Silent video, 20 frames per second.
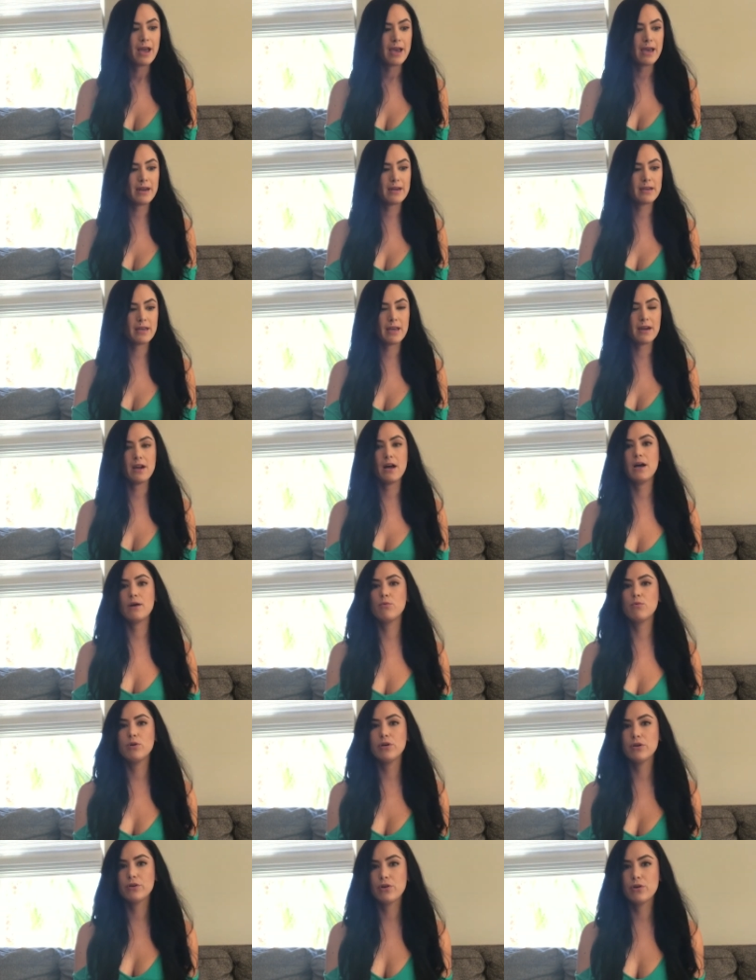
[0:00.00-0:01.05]
And again, I
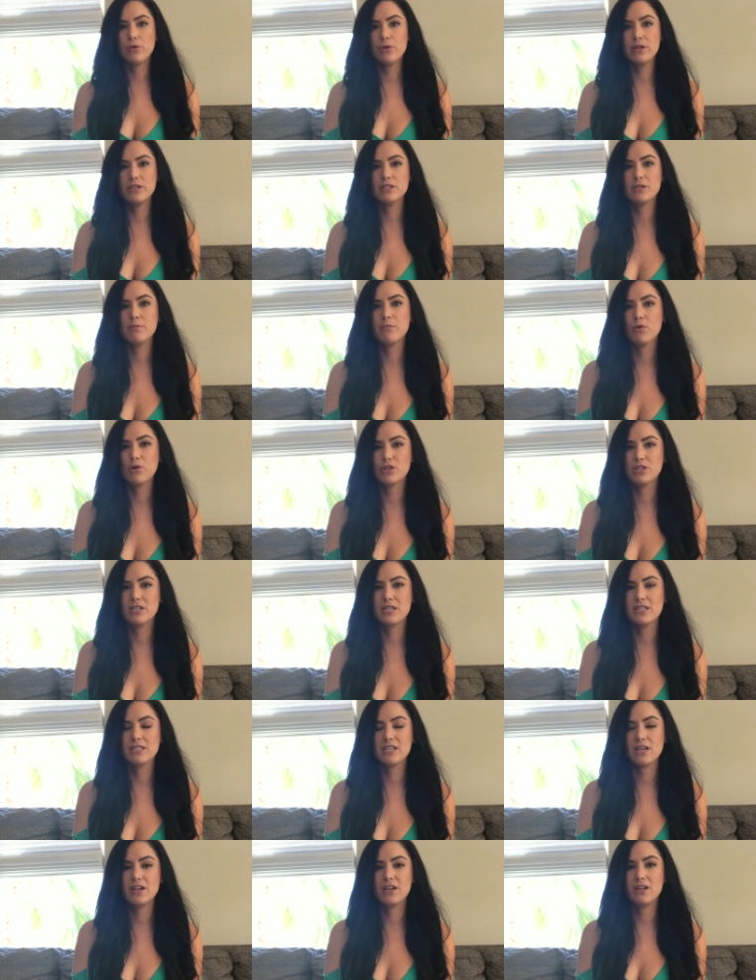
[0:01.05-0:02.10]
will go into more
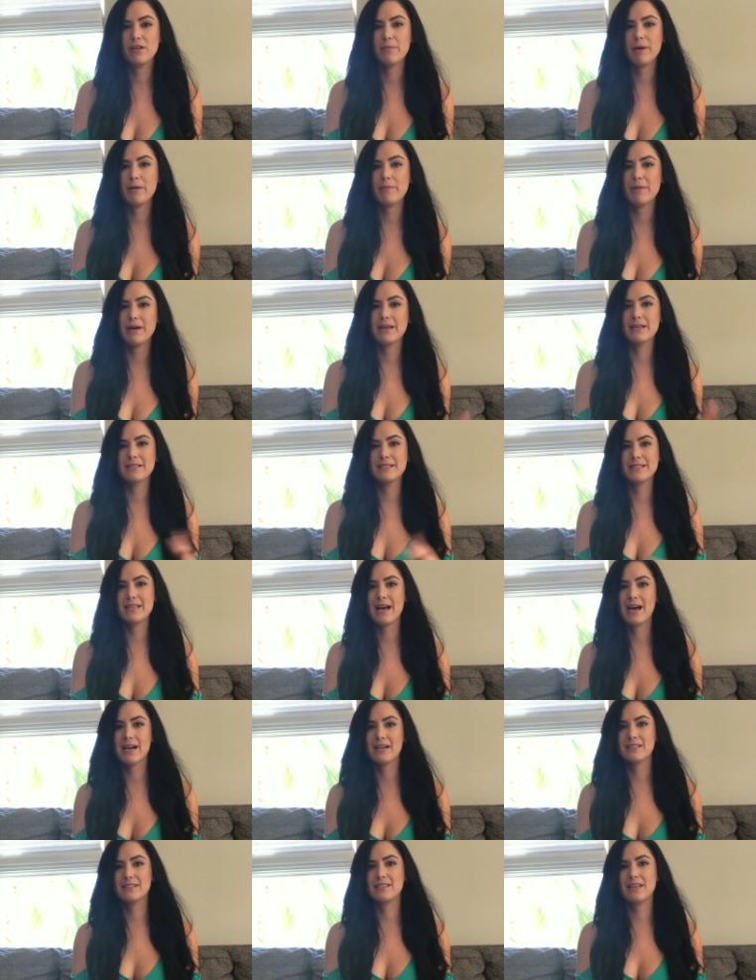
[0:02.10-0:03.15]
detail about my
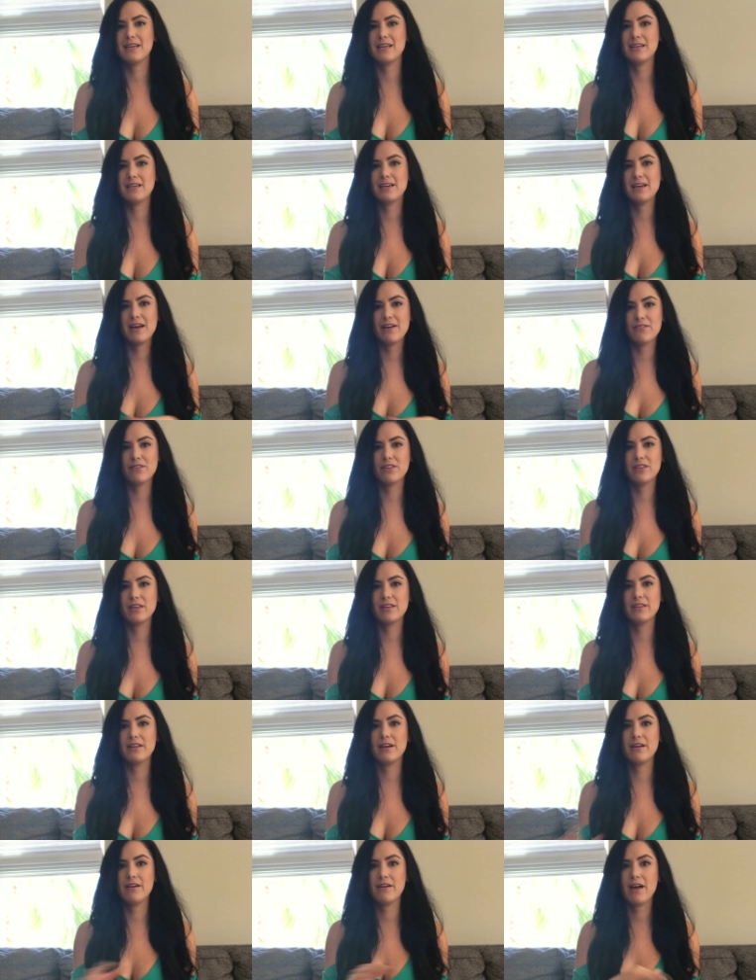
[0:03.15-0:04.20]
exact, like everything
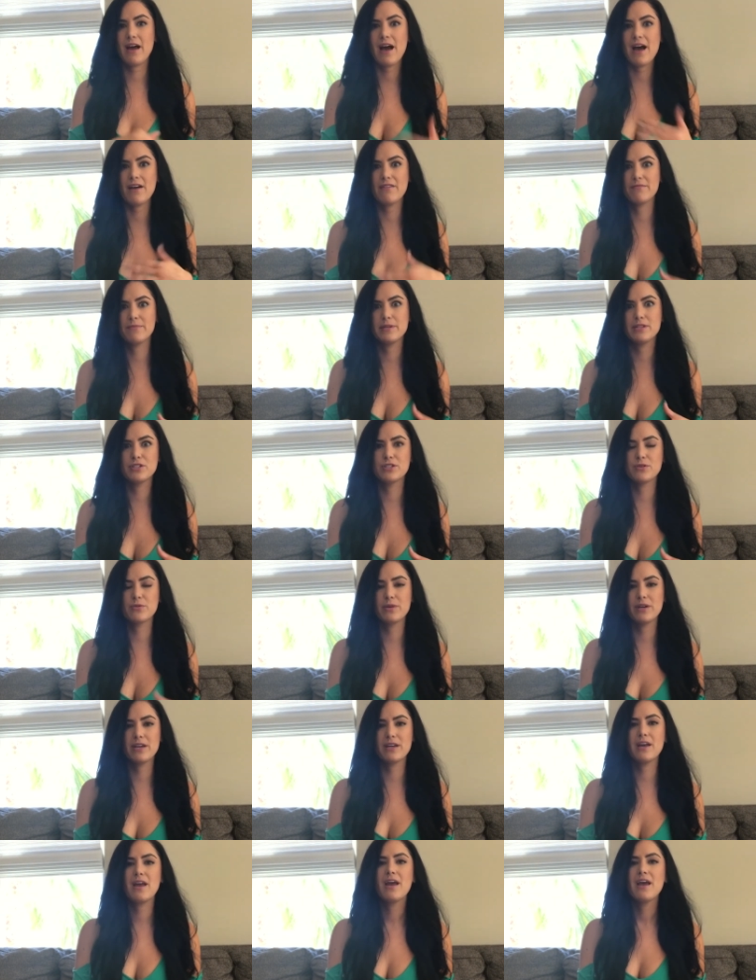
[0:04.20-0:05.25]
that I have been
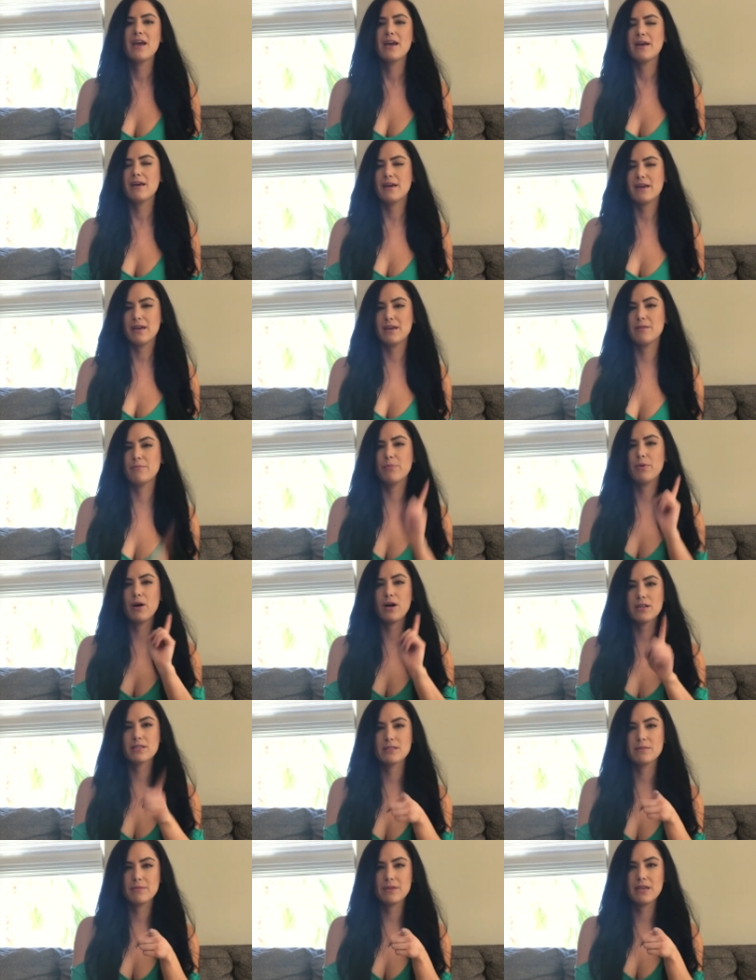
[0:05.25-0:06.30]
doing in
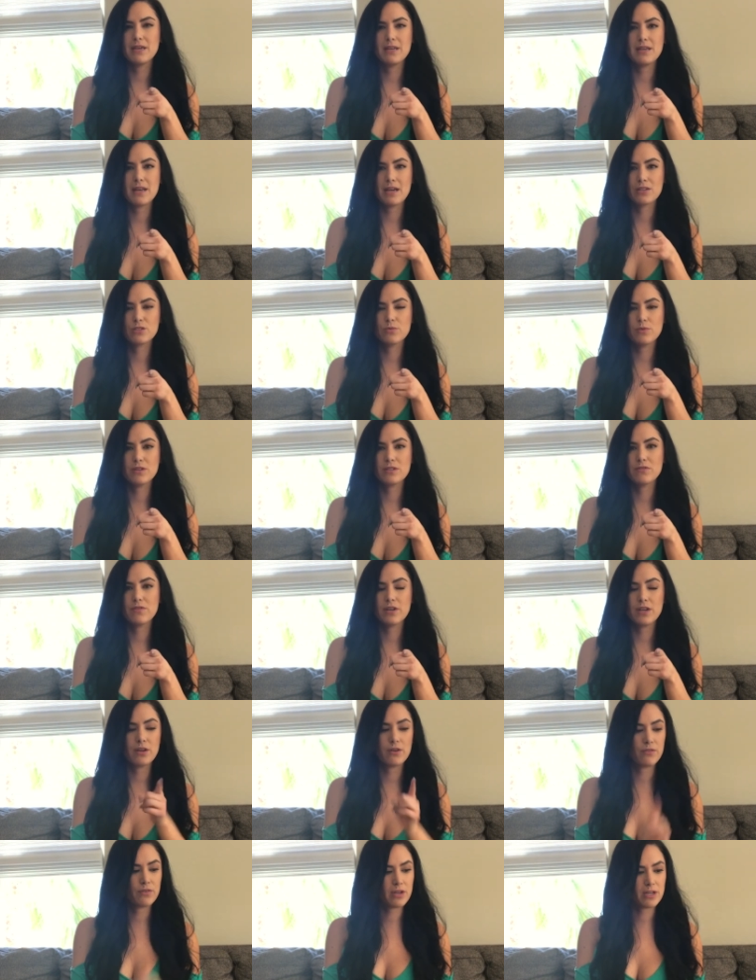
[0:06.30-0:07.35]
possibly next week's
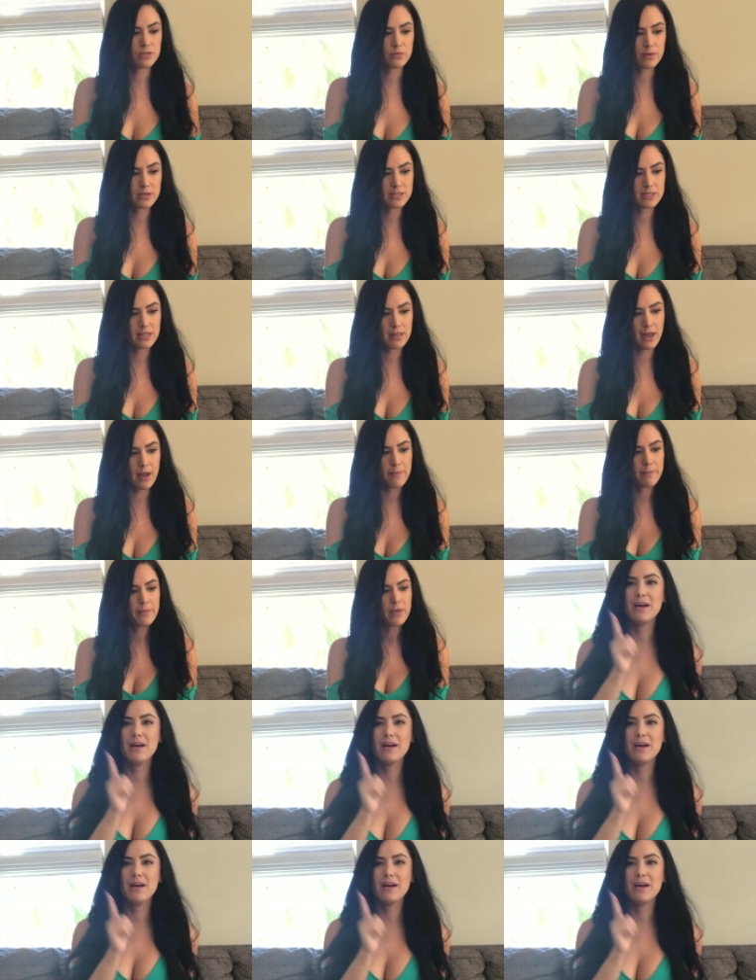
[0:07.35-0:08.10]
video if you guys wanna see that.